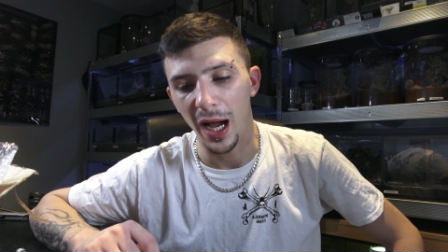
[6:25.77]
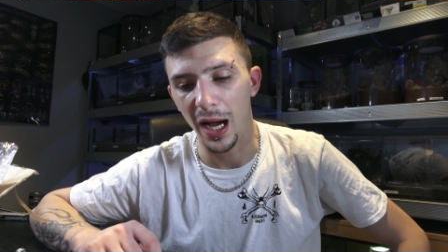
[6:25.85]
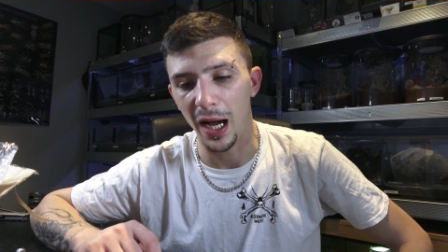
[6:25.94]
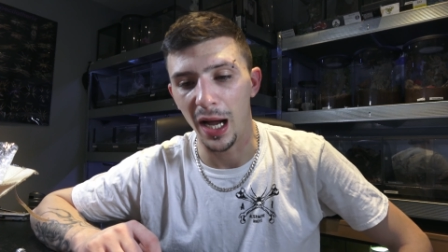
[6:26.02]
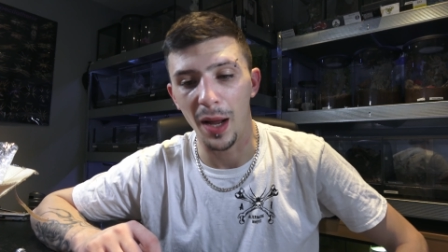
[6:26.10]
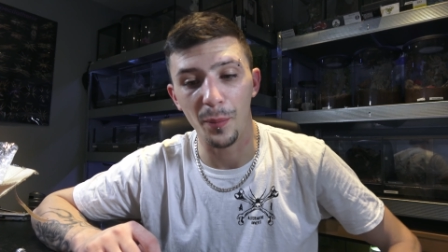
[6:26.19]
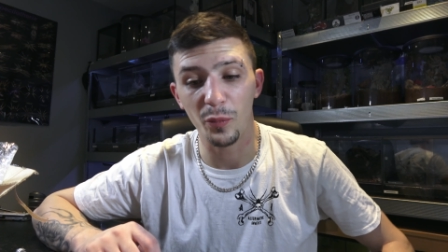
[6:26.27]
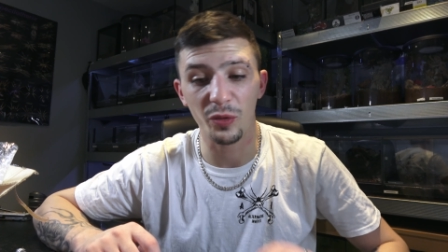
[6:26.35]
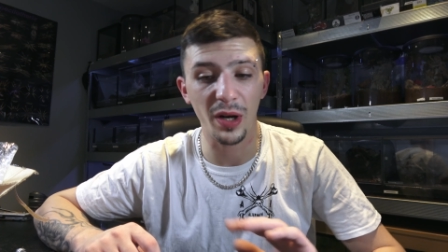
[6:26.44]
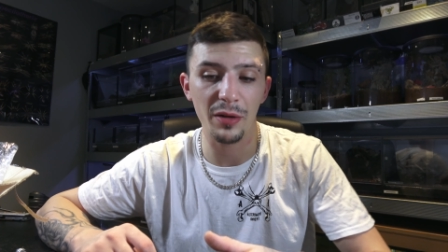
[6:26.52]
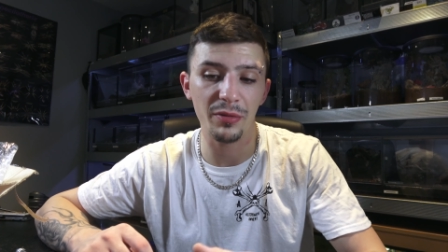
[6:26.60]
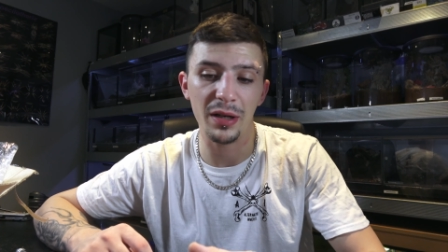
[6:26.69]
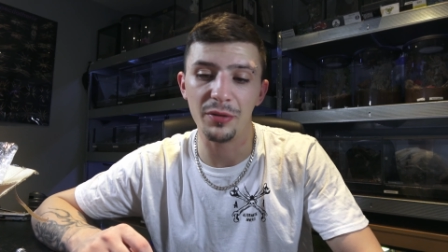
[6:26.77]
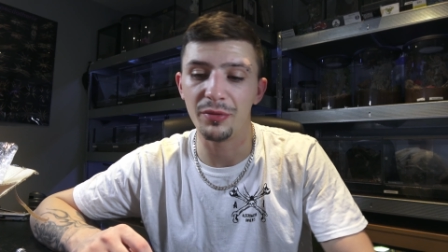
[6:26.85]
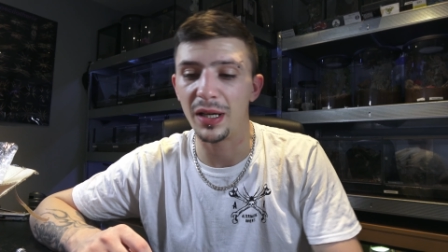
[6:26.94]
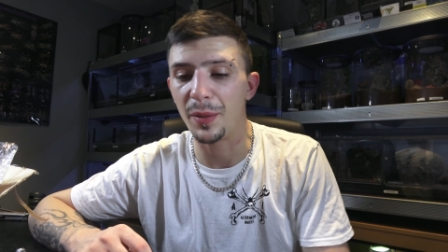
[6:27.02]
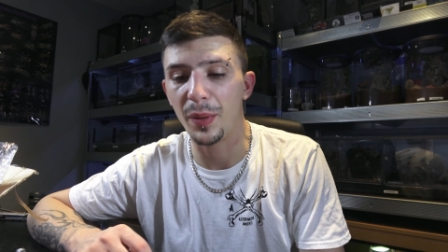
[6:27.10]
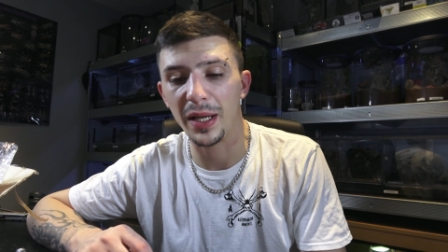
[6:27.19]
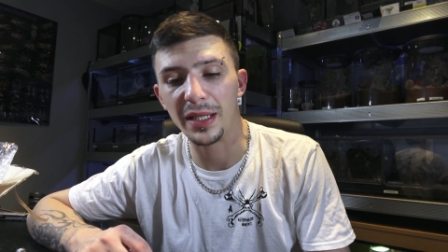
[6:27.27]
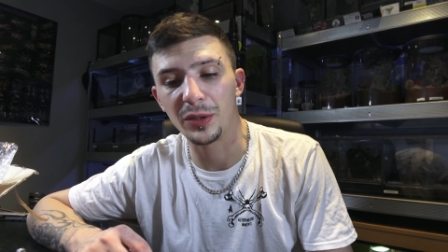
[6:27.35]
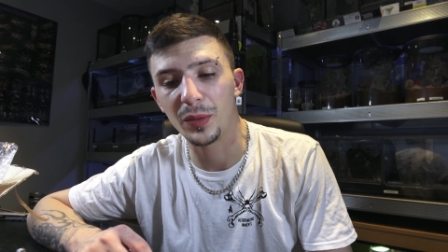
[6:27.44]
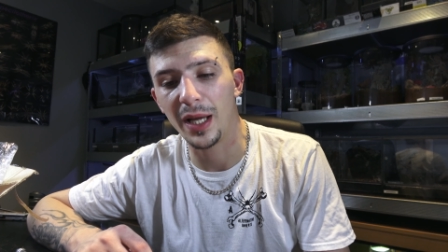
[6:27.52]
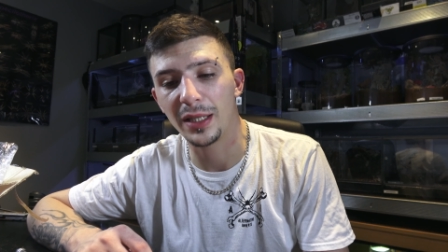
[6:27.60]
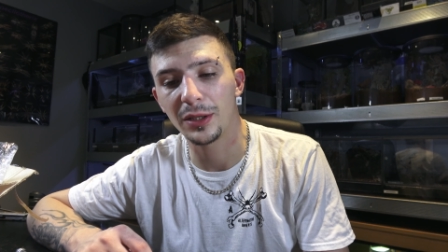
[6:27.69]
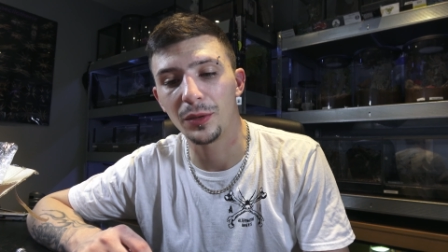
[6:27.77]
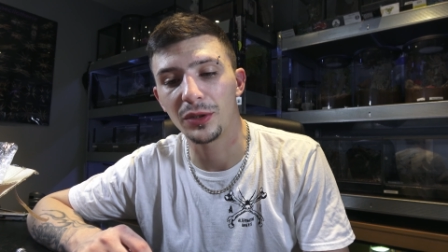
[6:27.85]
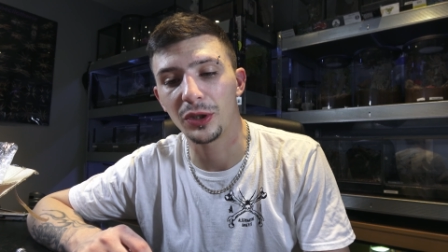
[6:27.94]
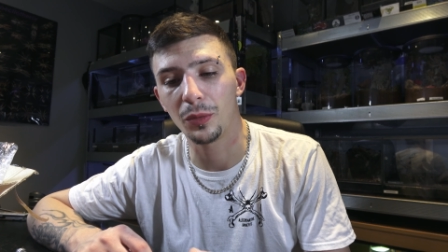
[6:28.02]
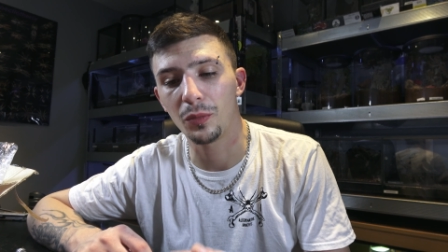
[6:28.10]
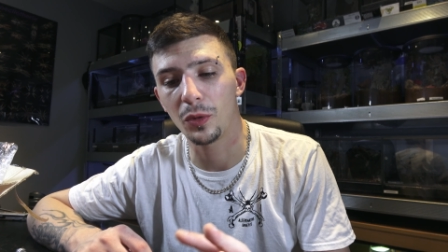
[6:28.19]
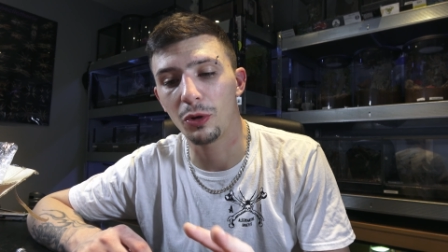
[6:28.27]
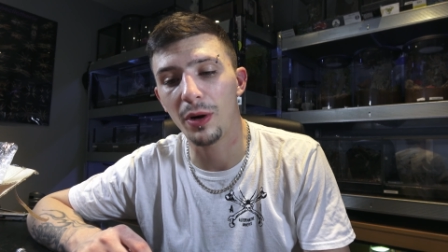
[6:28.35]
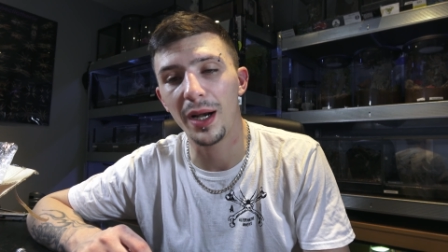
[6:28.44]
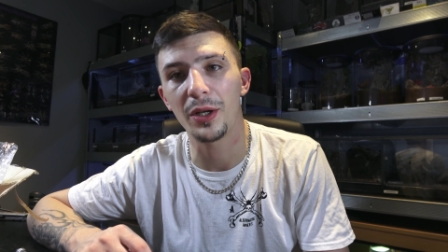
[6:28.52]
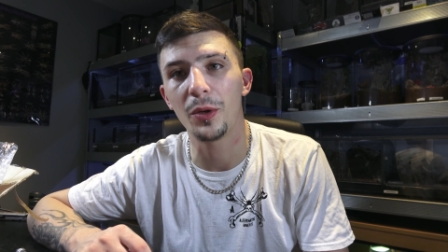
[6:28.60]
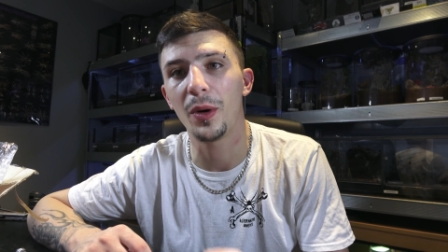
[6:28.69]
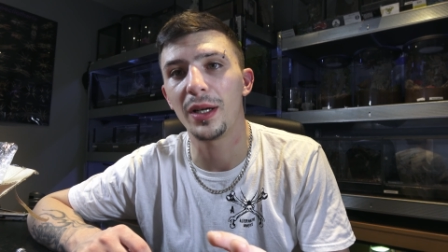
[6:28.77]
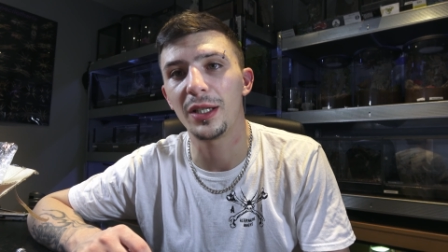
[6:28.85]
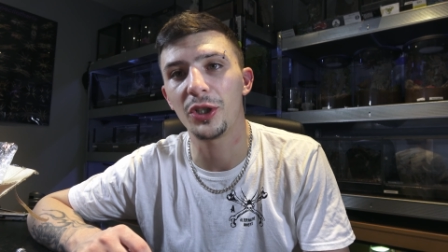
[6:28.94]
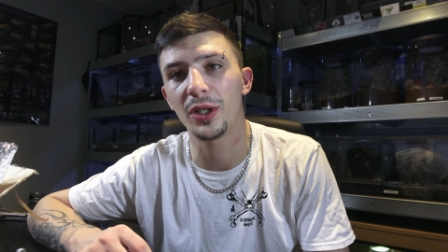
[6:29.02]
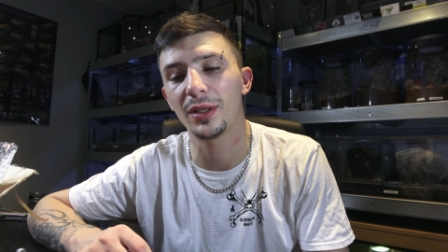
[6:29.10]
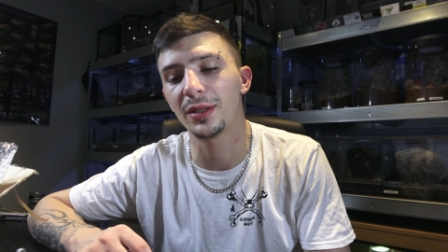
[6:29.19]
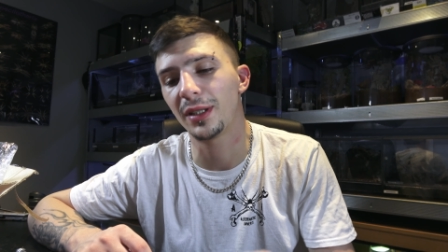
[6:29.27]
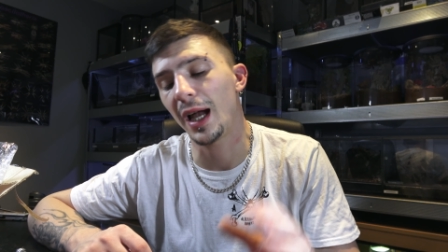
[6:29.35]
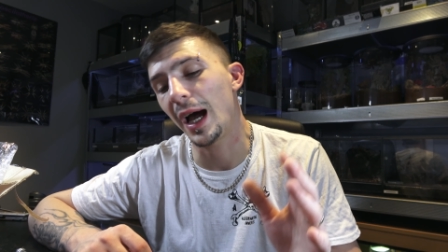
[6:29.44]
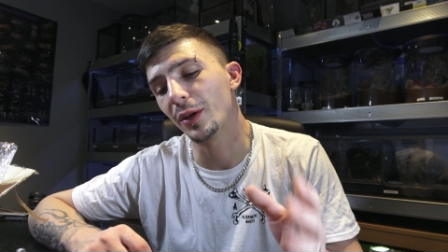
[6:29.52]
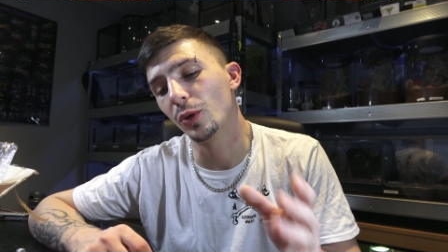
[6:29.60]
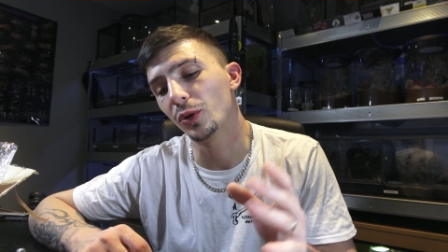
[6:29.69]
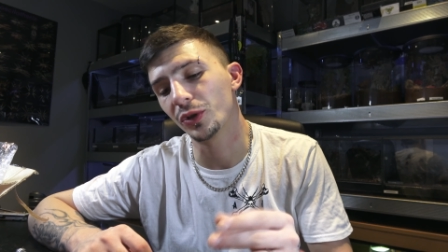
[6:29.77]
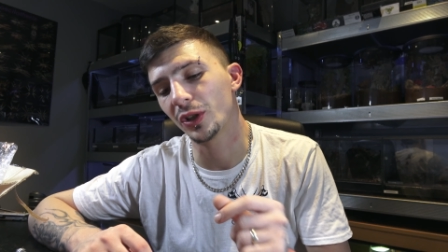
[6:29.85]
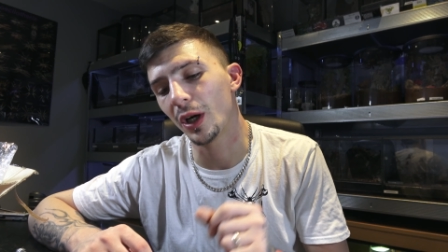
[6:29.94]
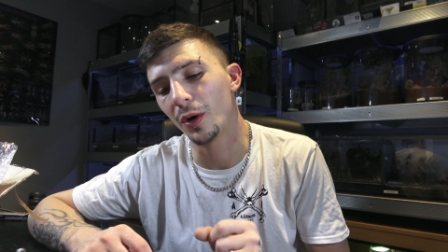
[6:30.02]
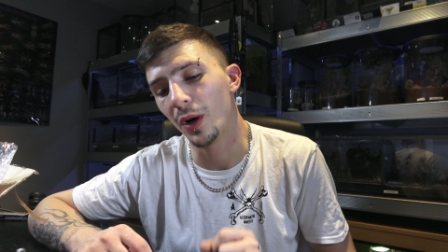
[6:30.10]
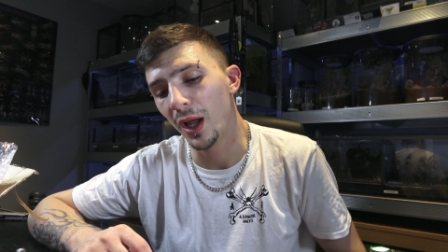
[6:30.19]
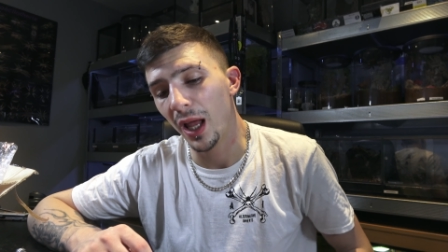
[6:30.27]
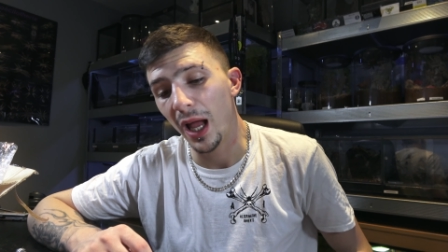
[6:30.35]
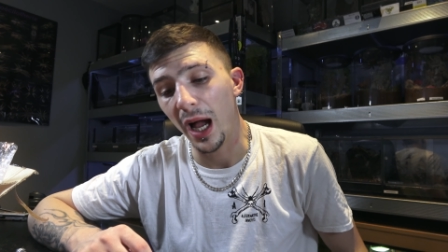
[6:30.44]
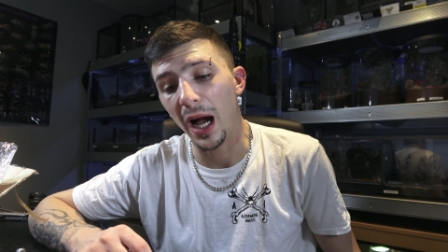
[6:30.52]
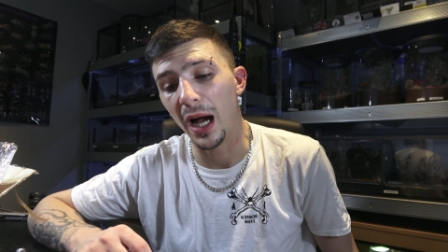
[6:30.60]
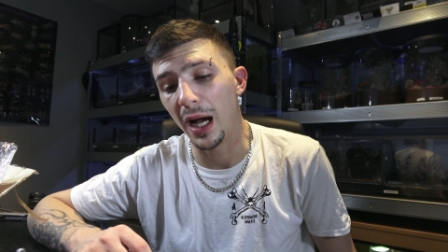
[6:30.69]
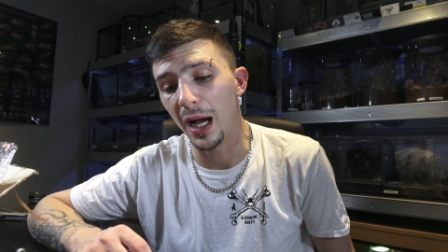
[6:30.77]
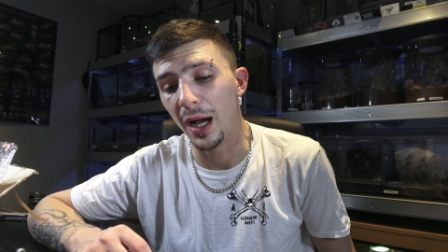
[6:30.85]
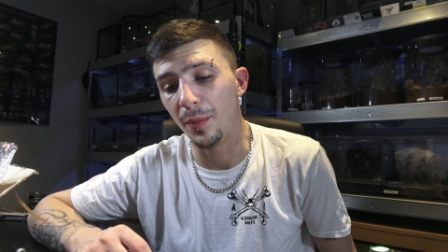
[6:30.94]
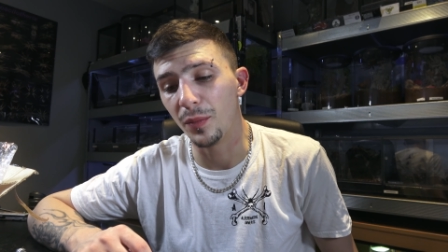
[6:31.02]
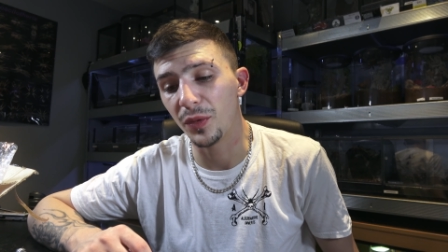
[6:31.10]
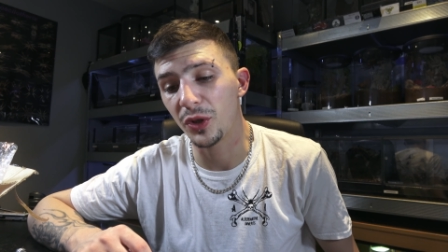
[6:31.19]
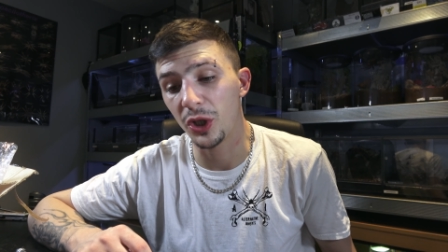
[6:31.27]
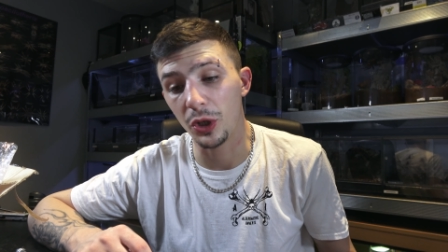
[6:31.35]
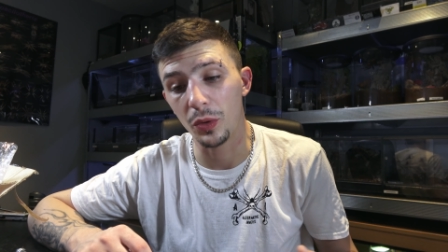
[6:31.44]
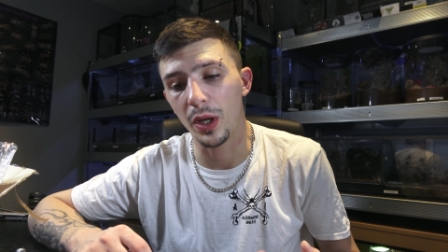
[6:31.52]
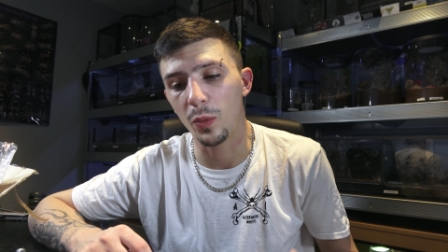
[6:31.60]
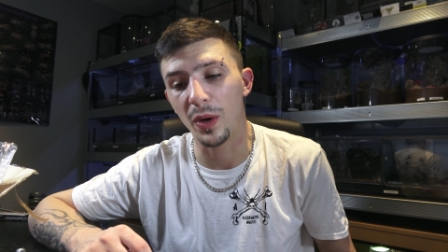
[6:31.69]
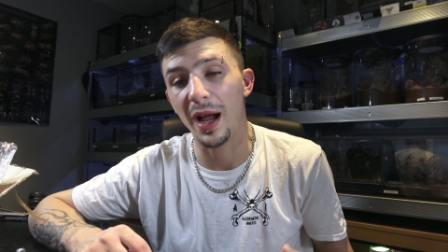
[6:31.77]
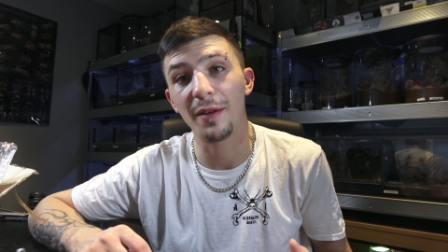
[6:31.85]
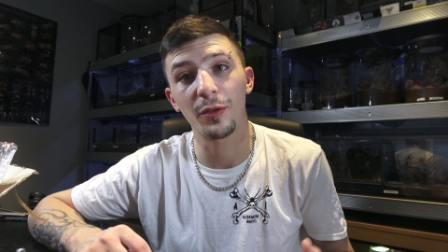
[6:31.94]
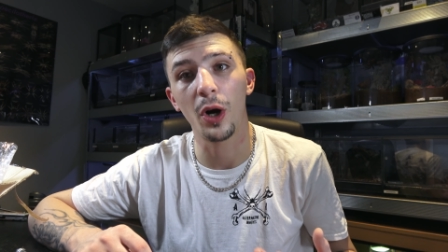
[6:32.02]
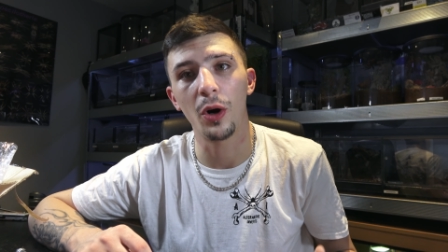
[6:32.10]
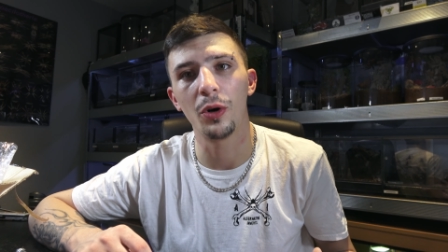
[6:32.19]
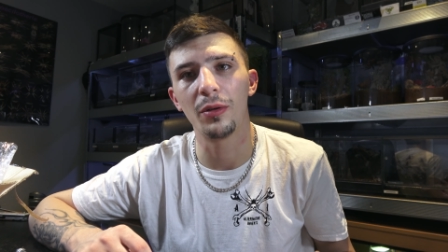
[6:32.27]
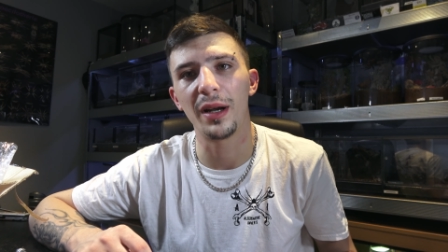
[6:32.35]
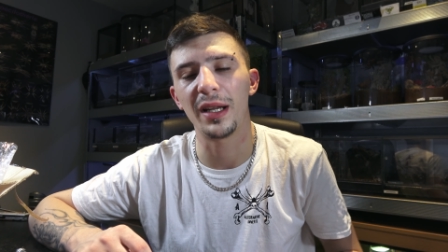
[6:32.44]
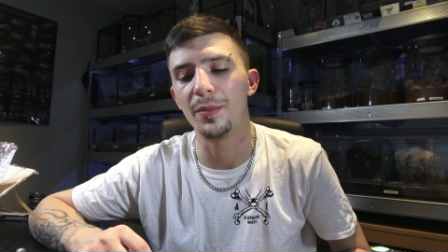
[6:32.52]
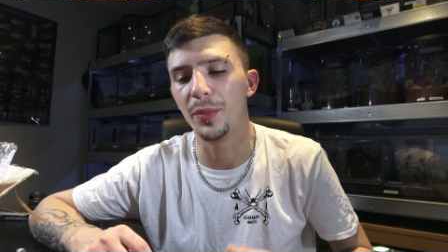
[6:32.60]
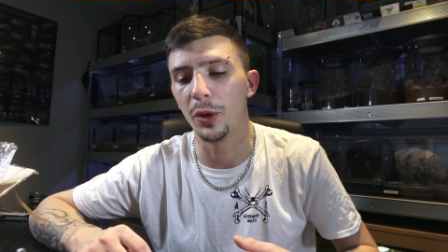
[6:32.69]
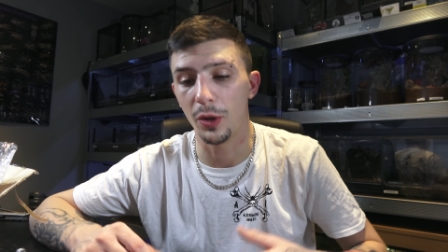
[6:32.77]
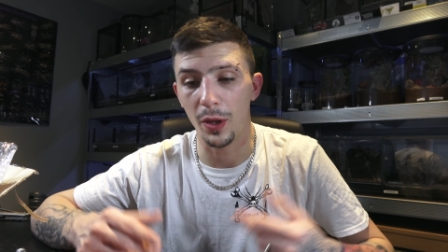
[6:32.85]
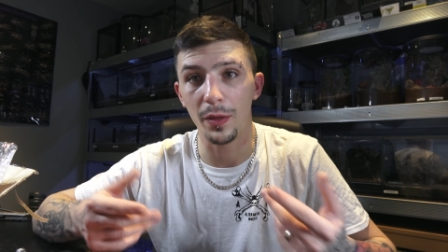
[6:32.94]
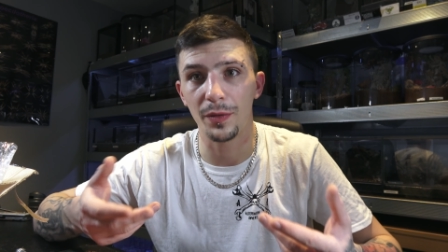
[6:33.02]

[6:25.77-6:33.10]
Um, really, really, really pleased with that, so it's some great new additions, and also um, two that we have got already, but